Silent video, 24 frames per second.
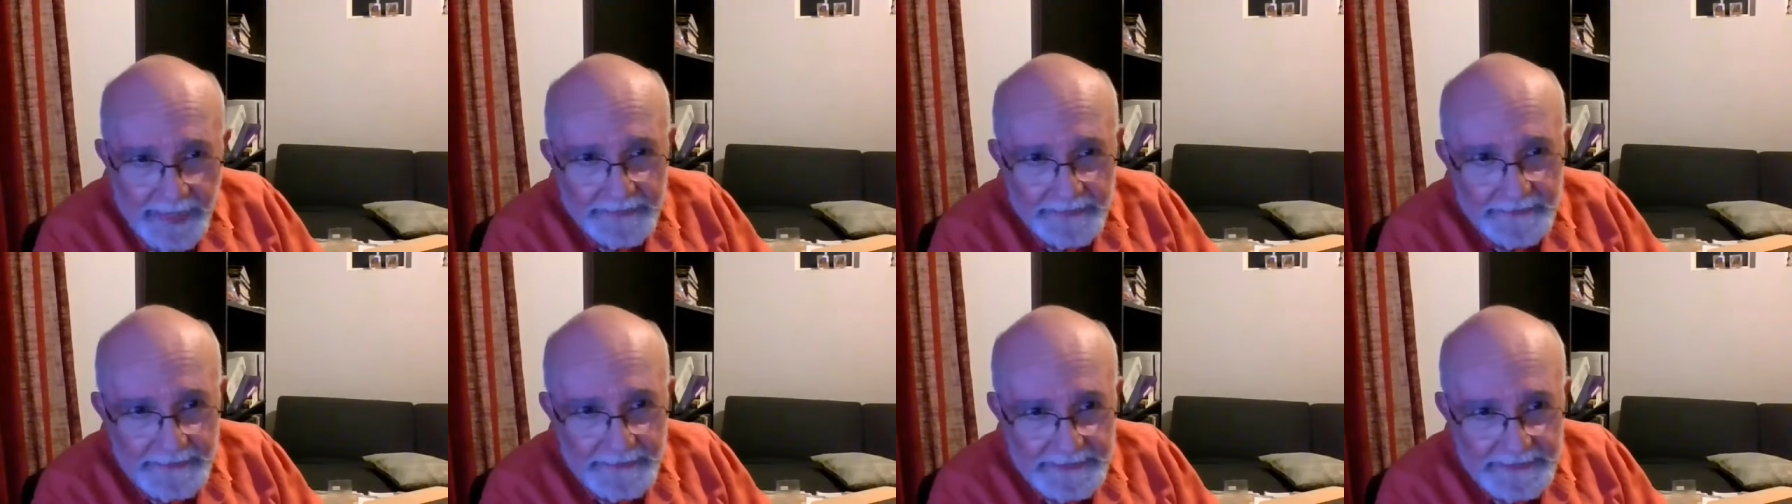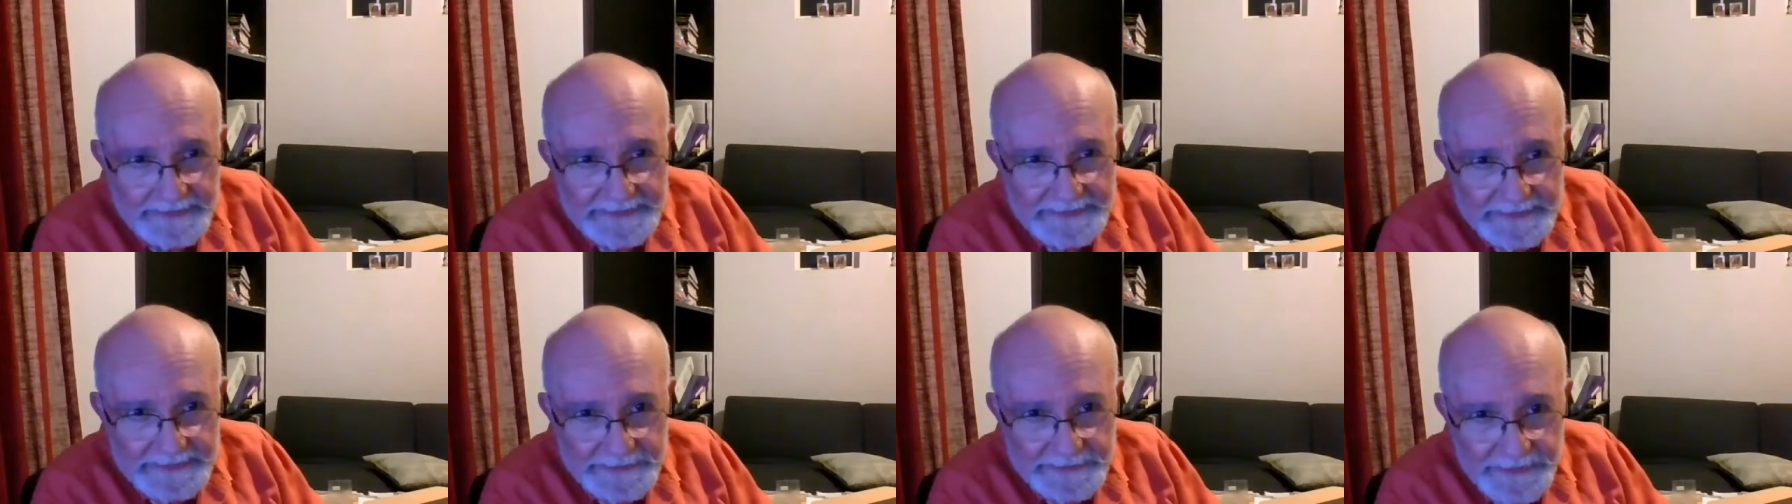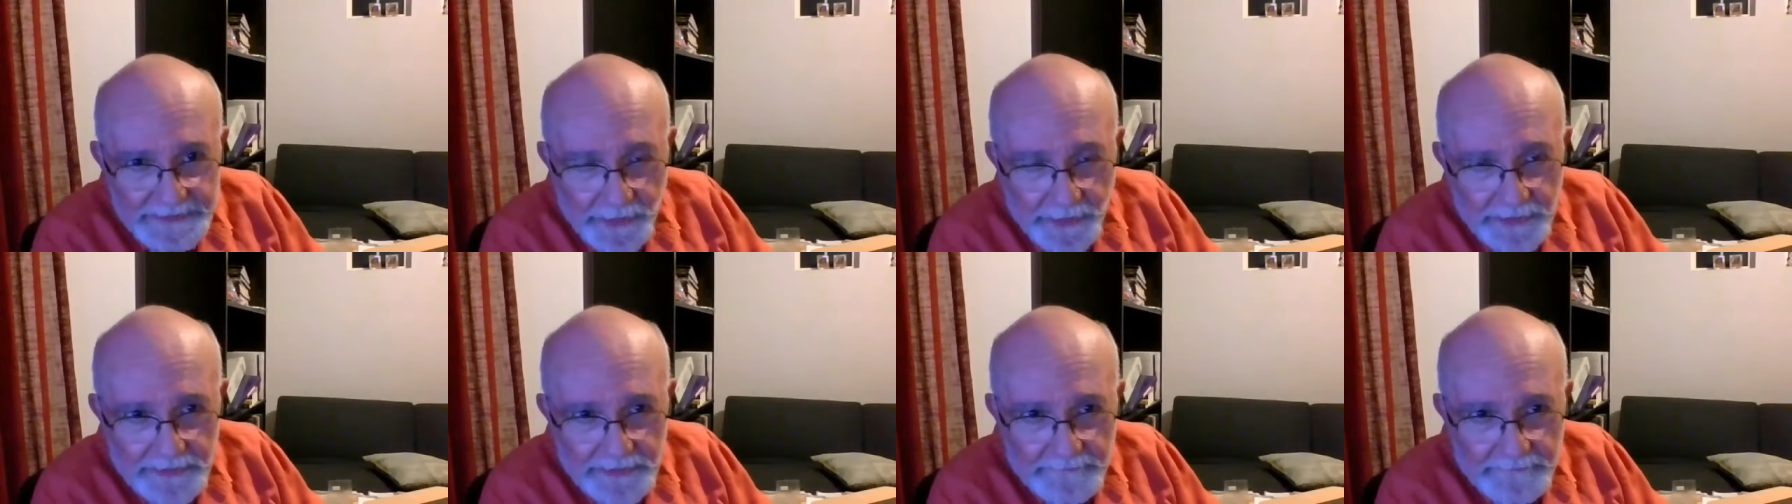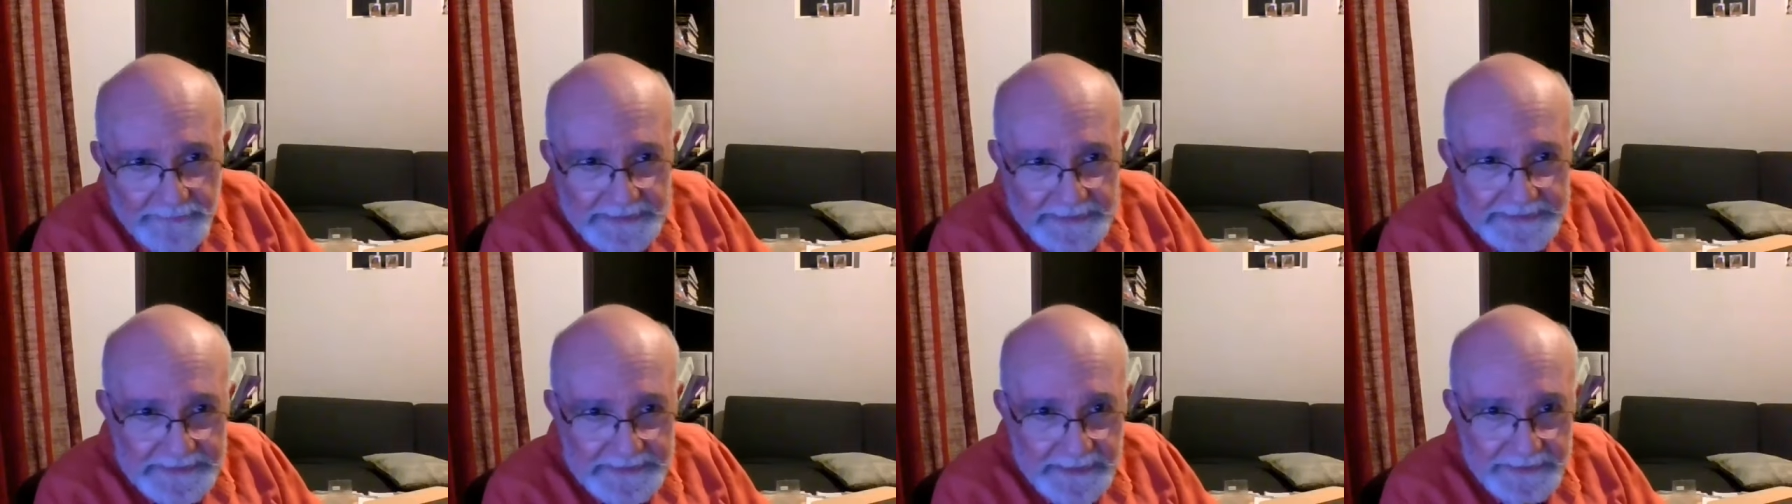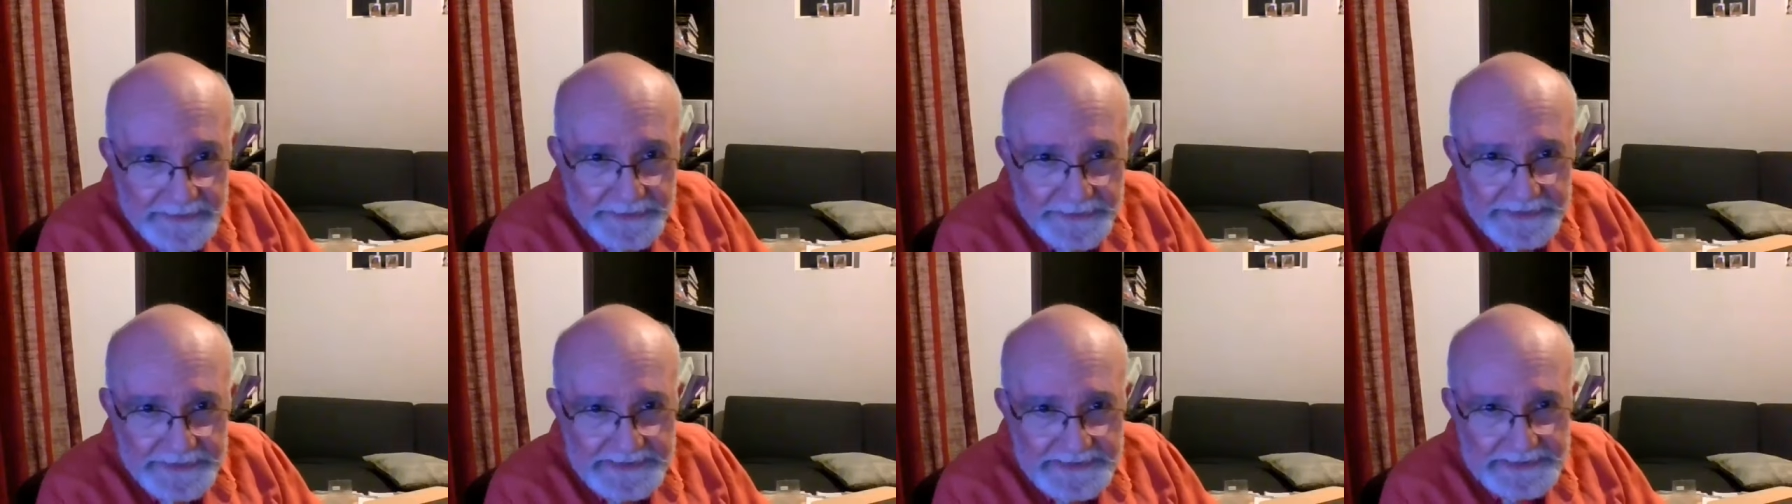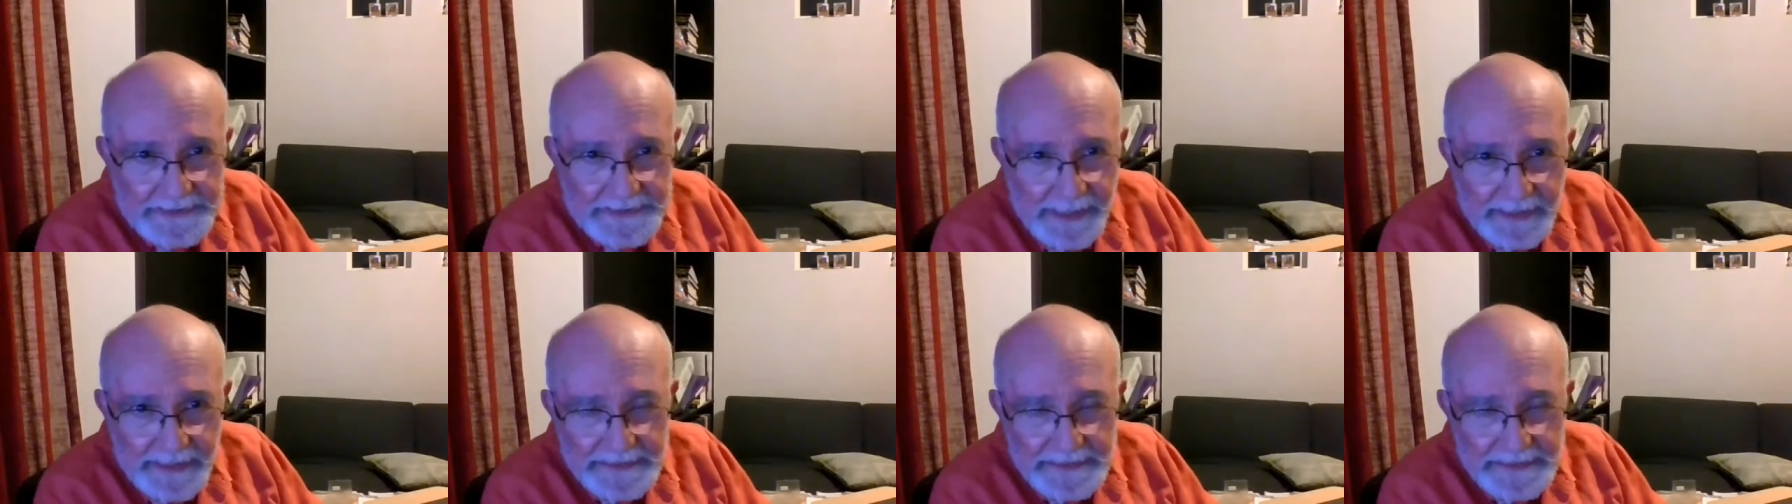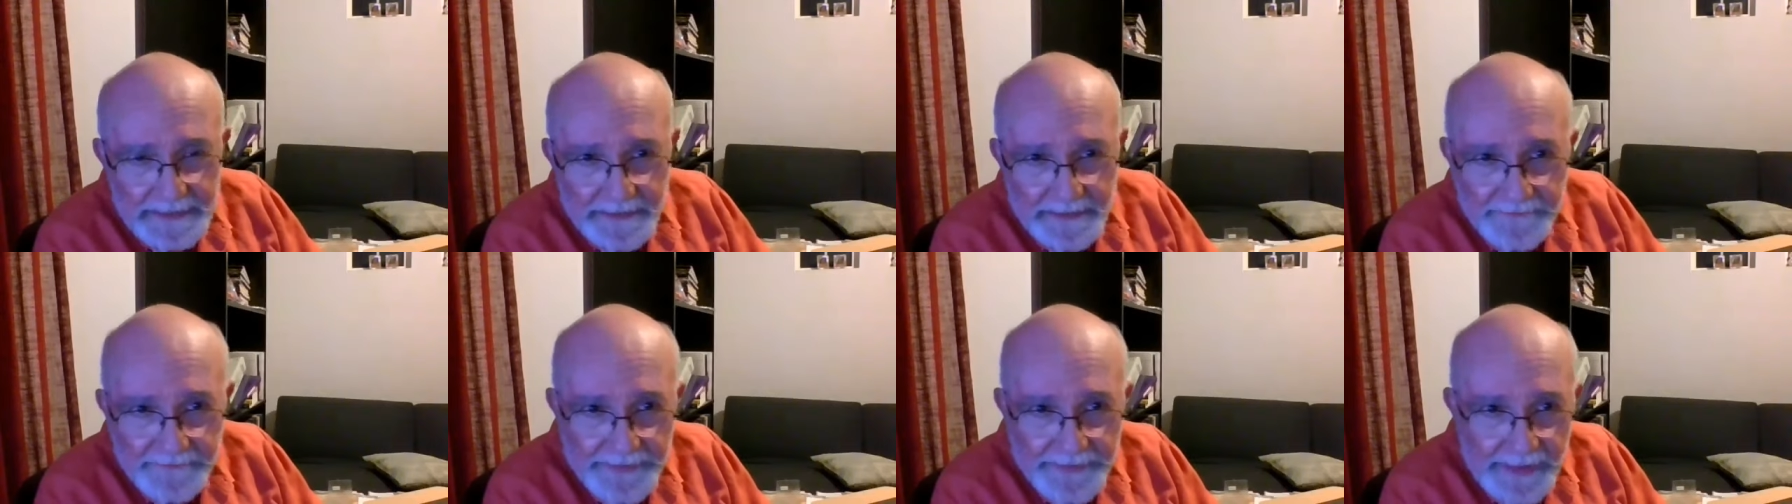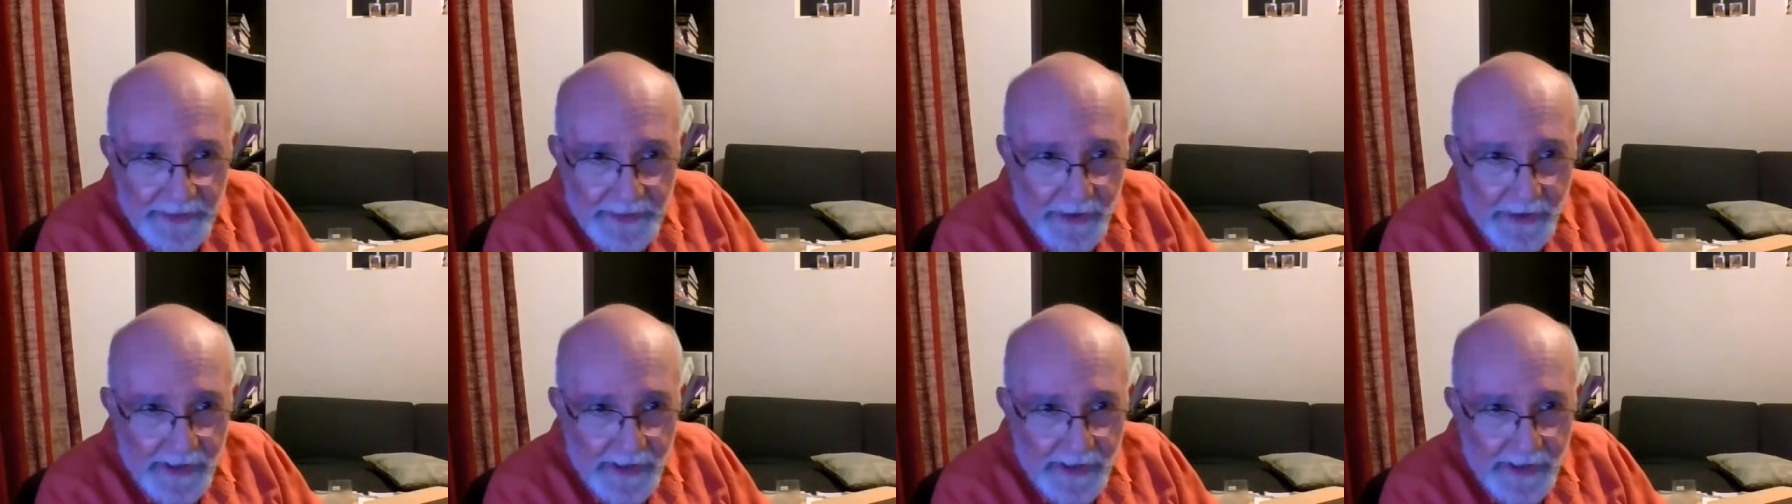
That is a total misunderstanding